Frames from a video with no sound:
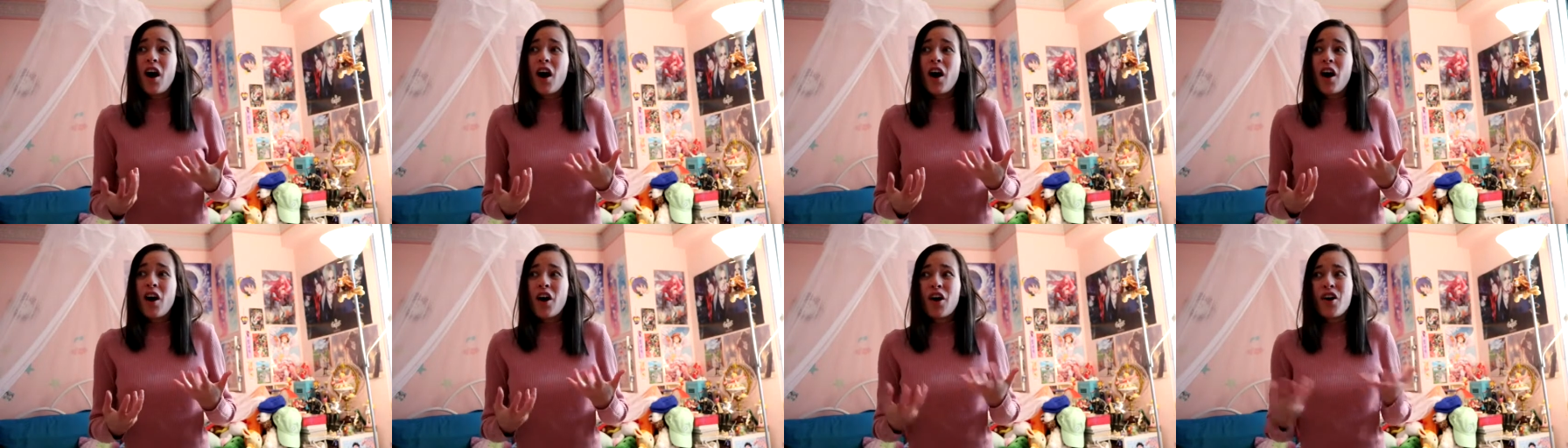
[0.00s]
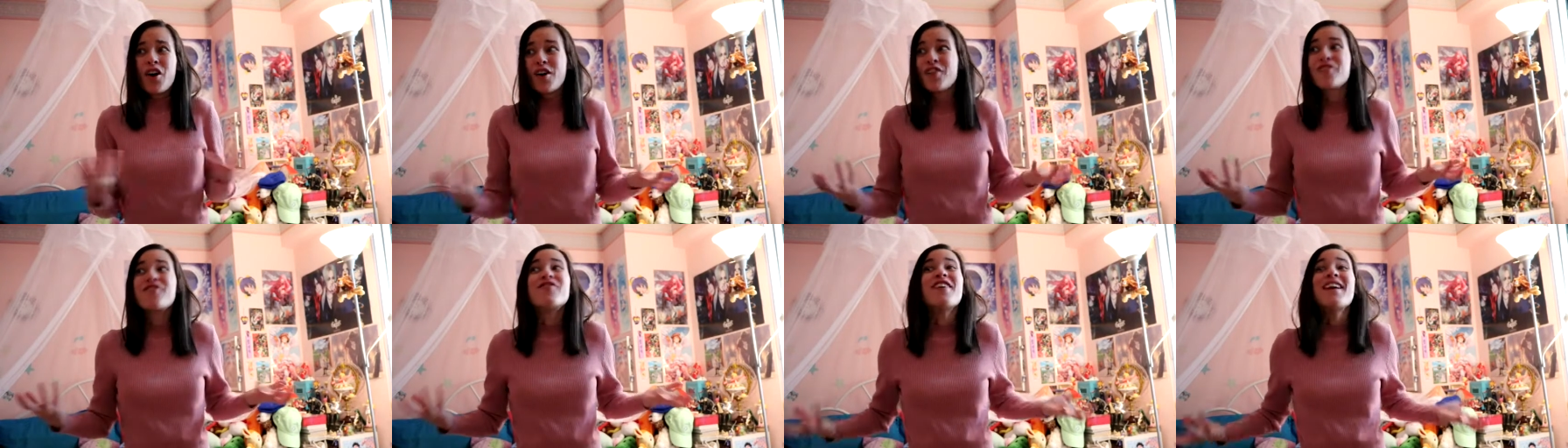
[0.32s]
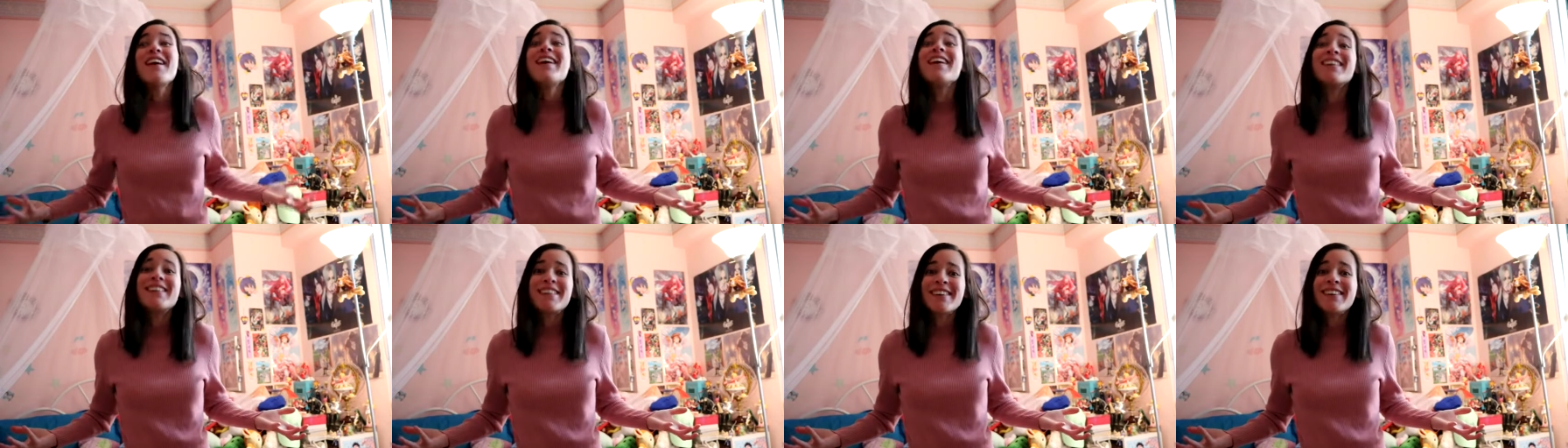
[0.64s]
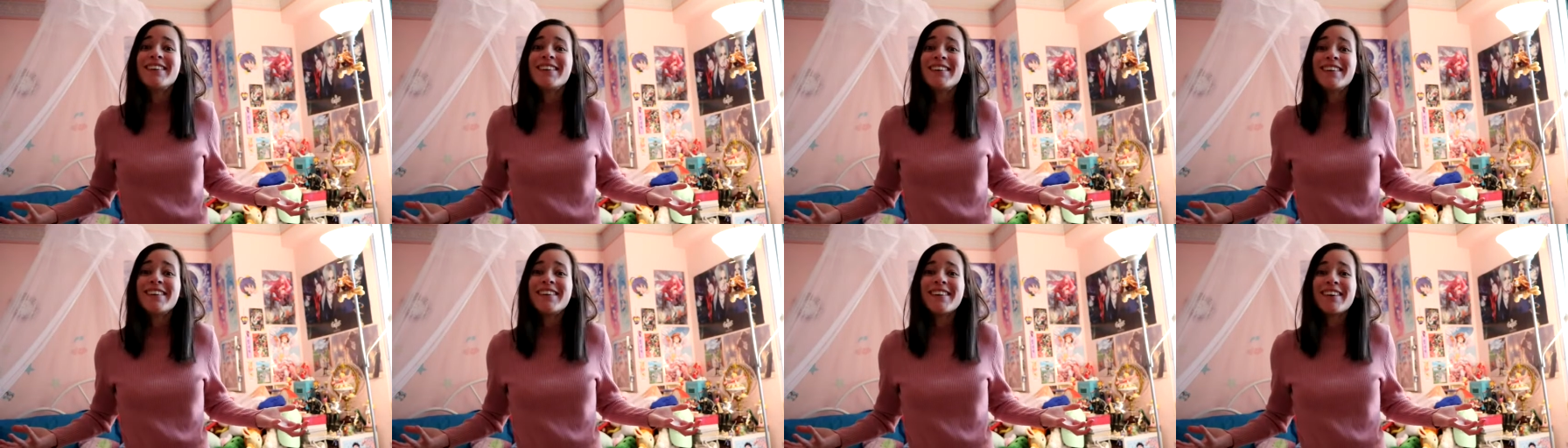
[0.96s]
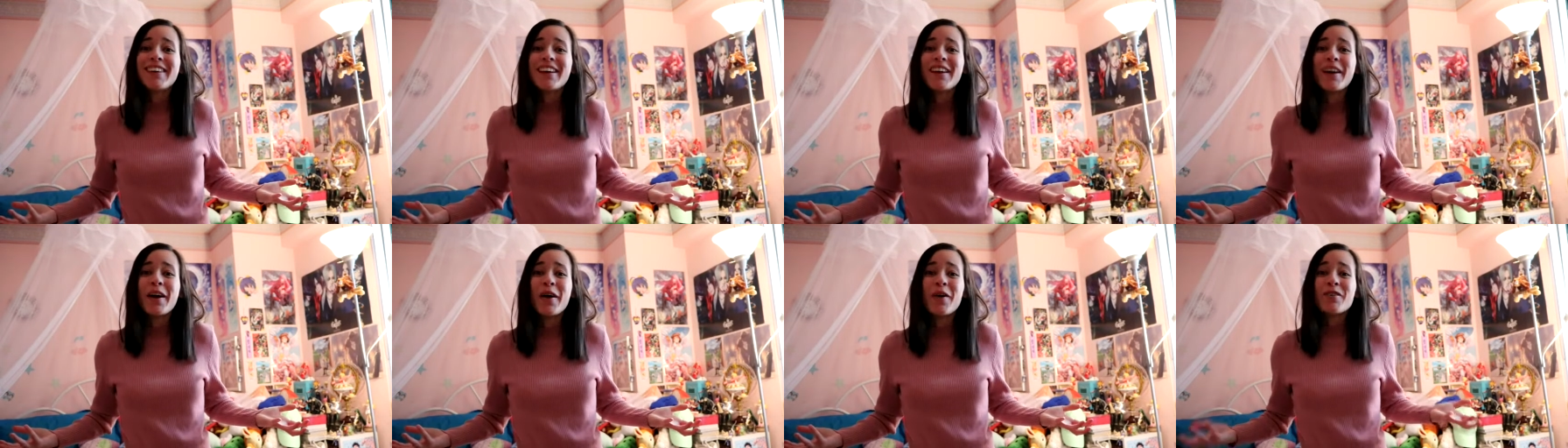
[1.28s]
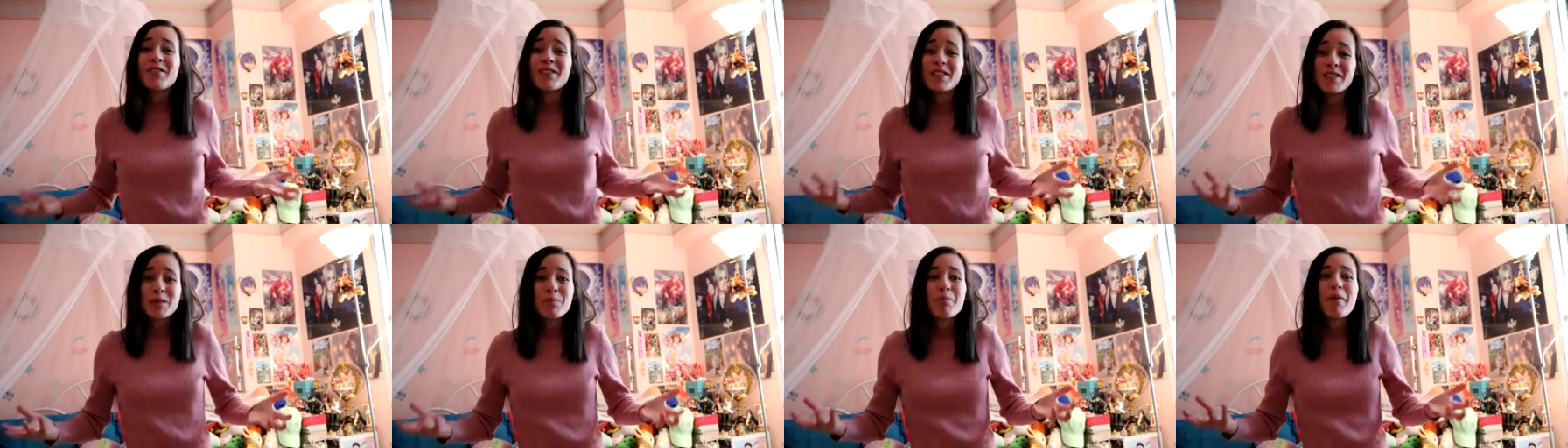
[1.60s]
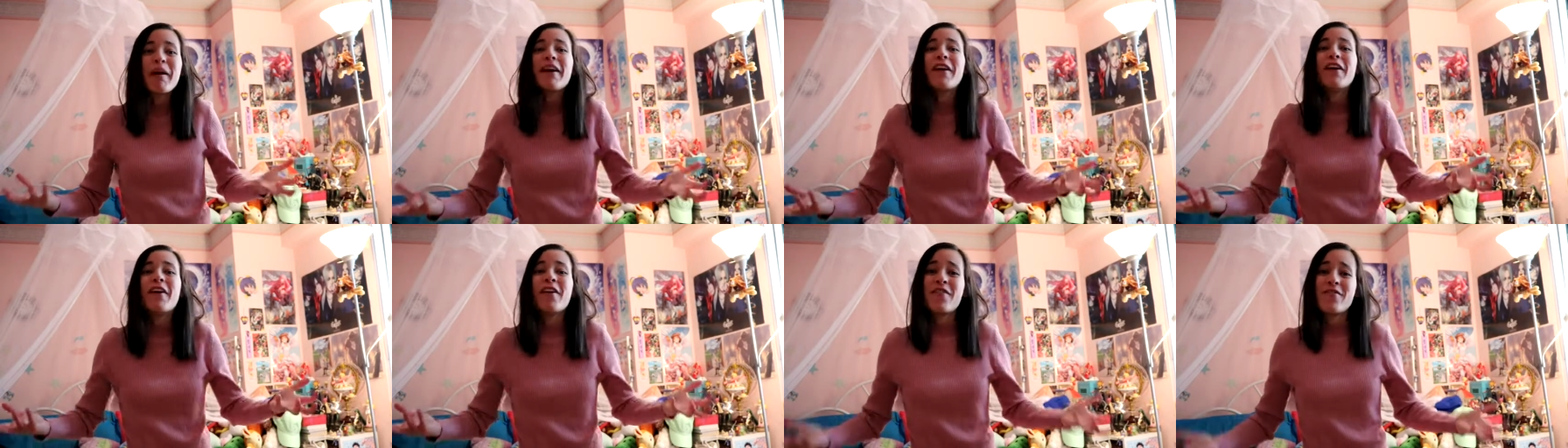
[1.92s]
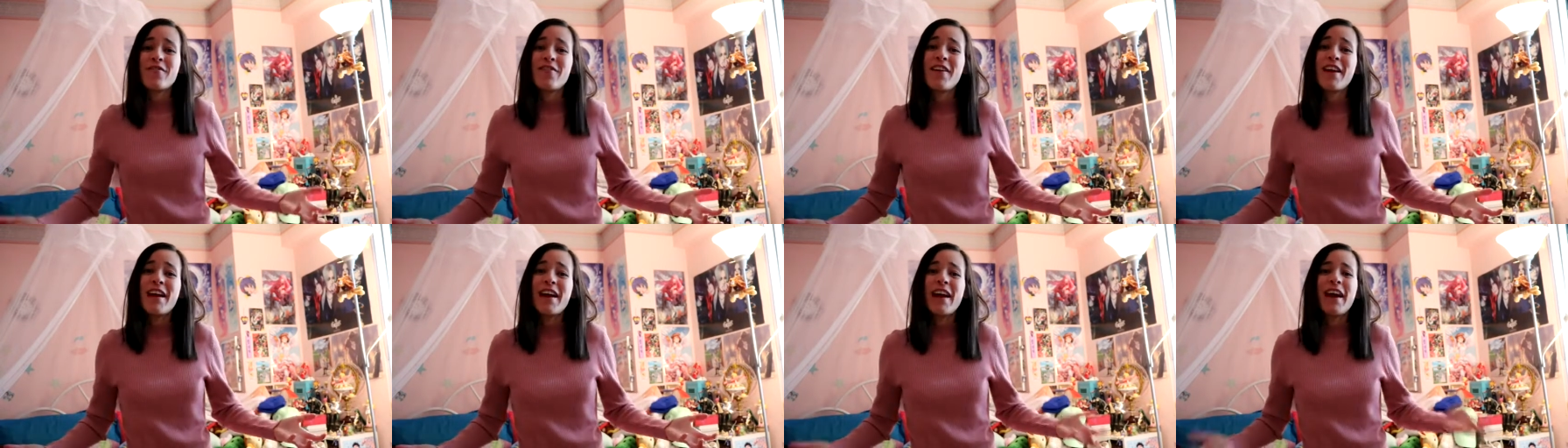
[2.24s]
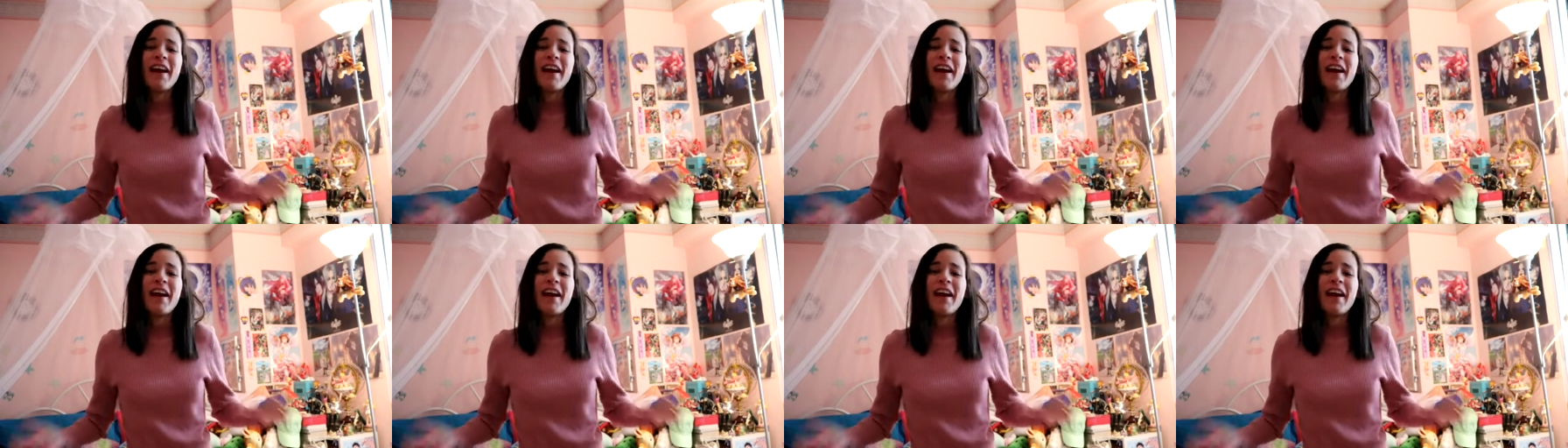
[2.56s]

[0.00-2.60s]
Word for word: her fate. You know, despite her fate.